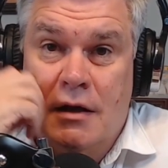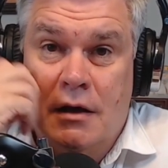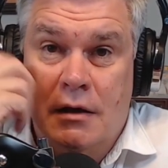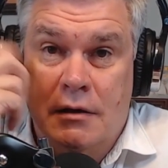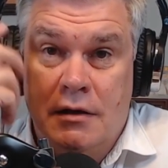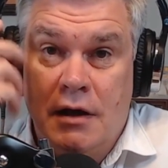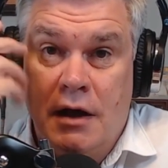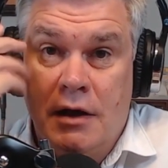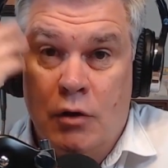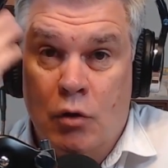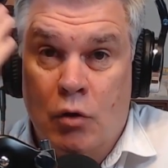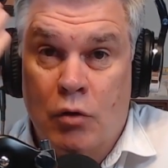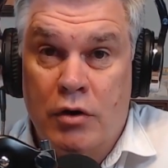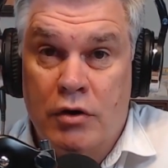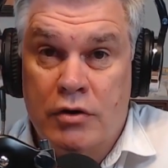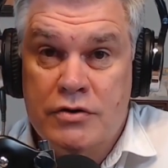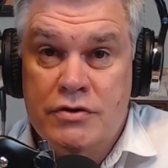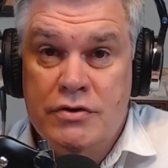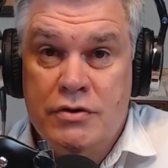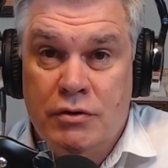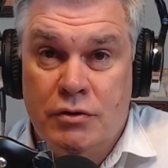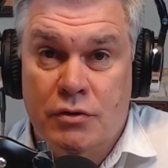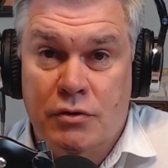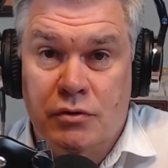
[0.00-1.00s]
in order
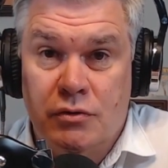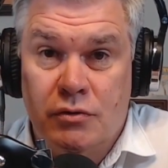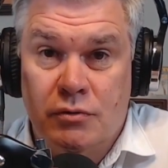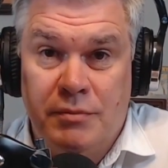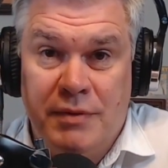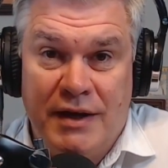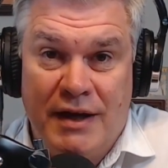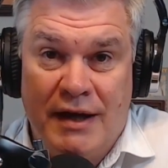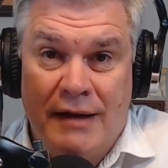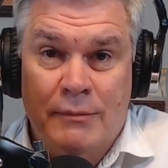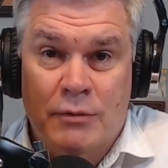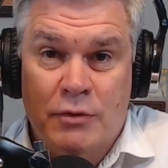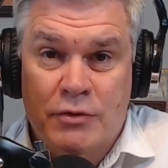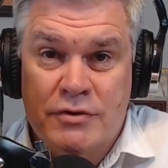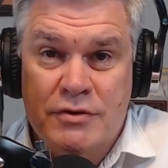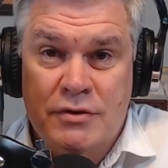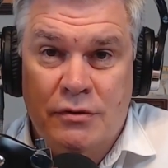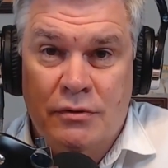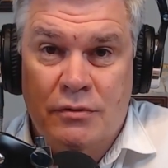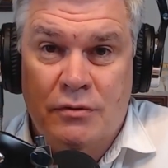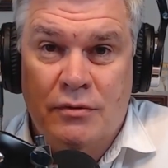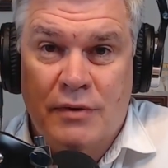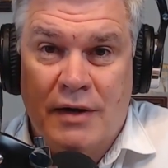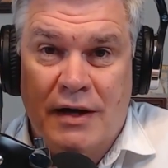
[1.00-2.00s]
to be able
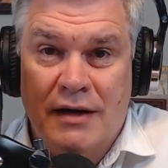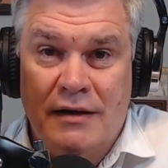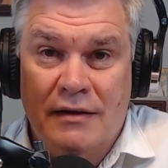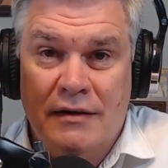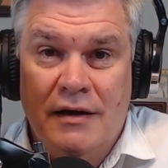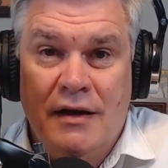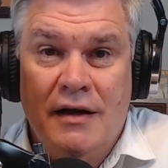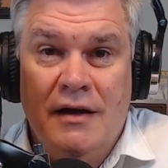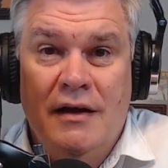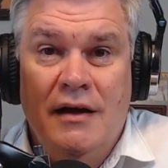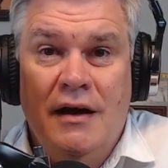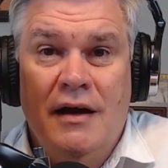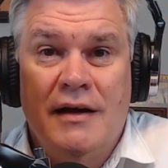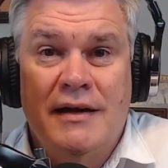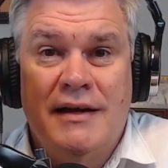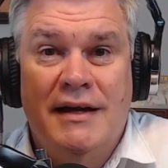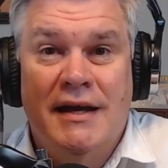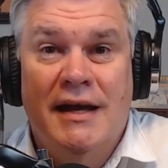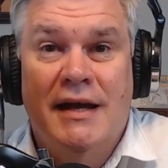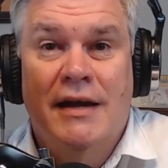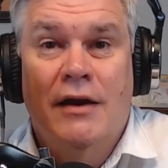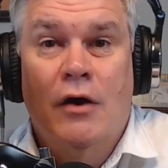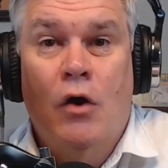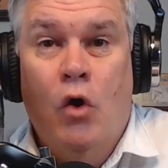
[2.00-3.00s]
to
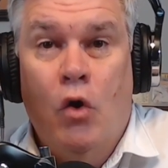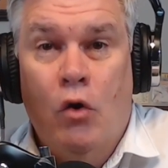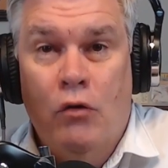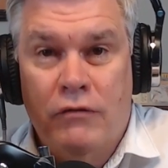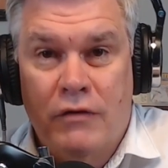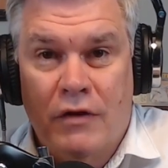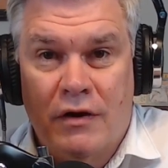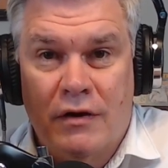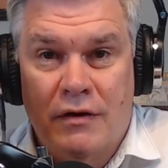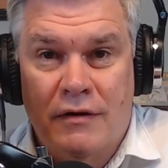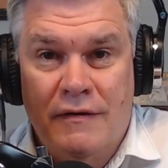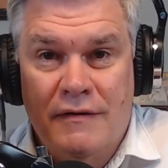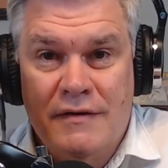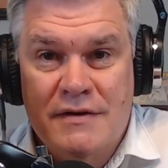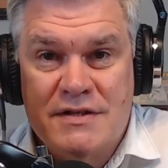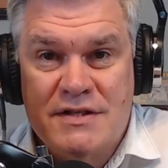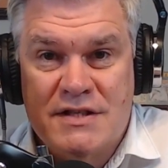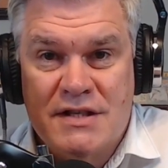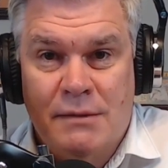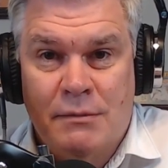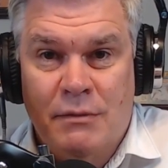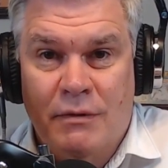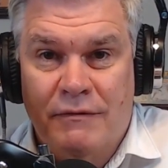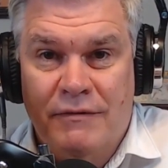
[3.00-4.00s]
get over
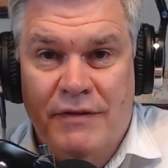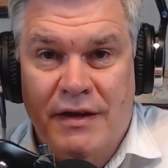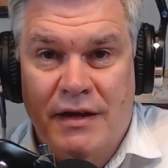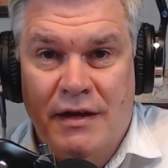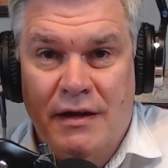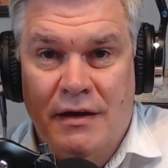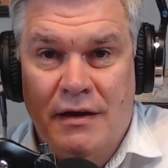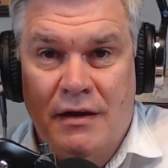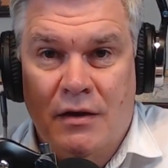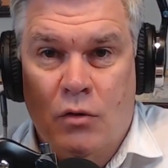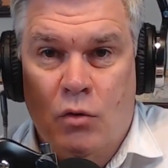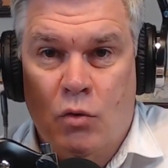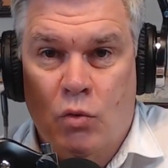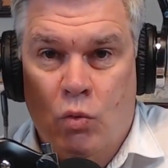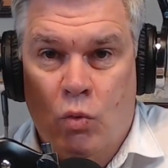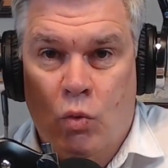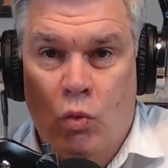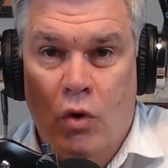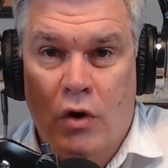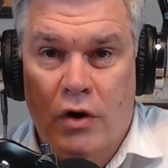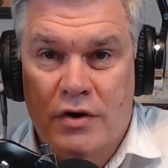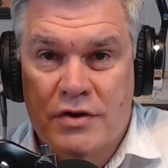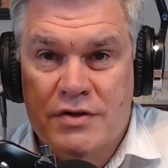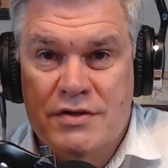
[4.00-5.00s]
some of the
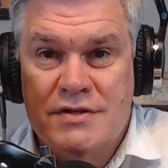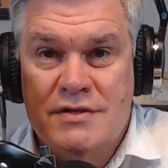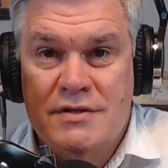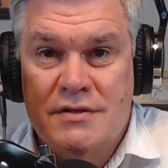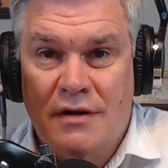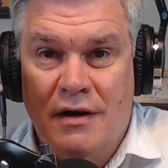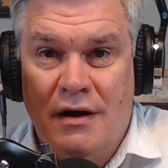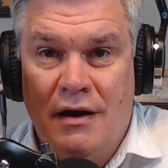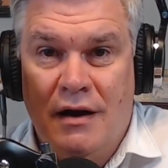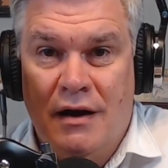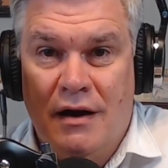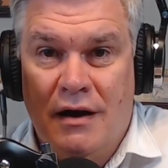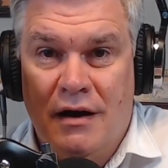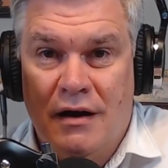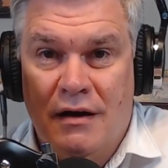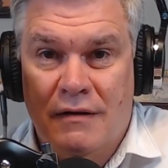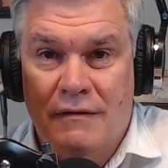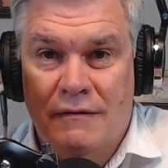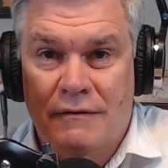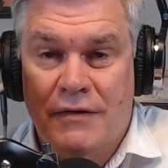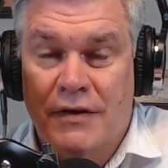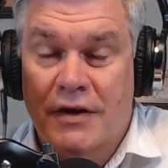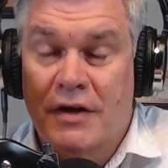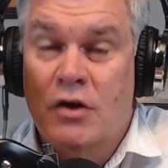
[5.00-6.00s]
worst
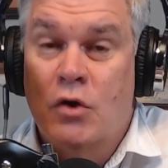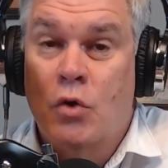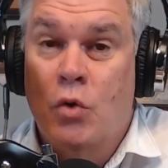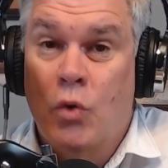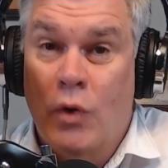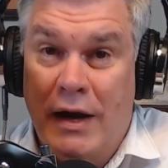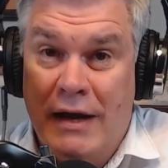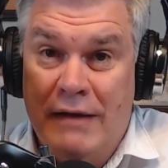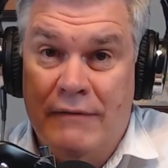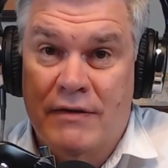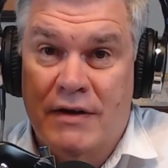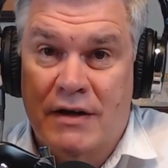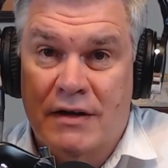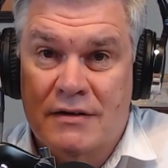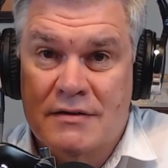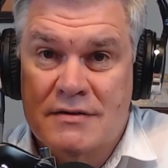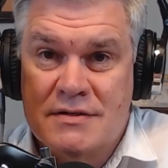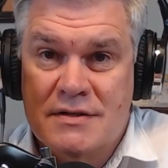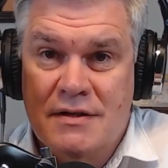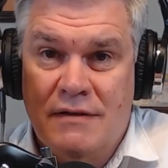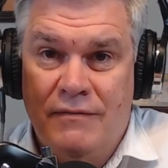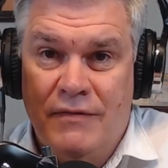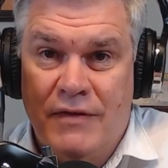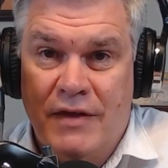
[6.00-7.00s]
of the
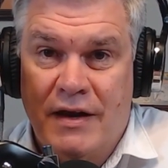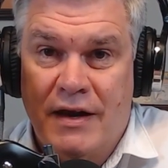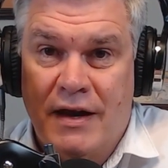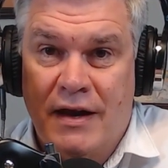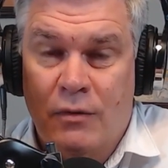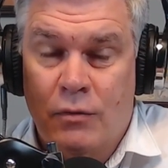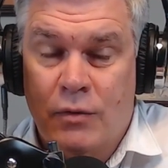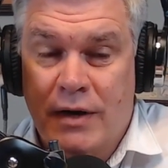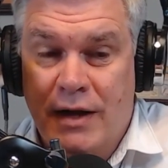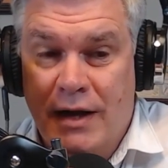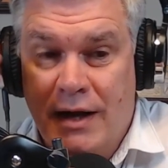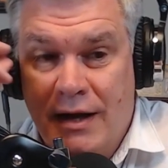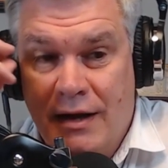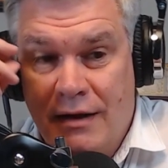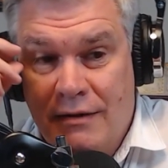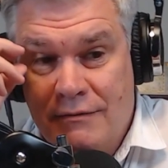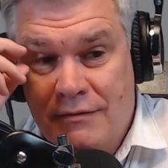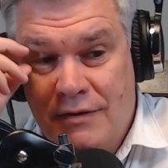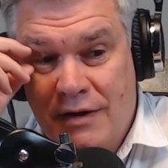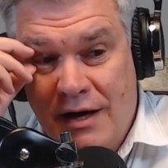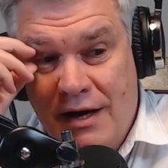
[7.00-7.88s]
cravings that I would have.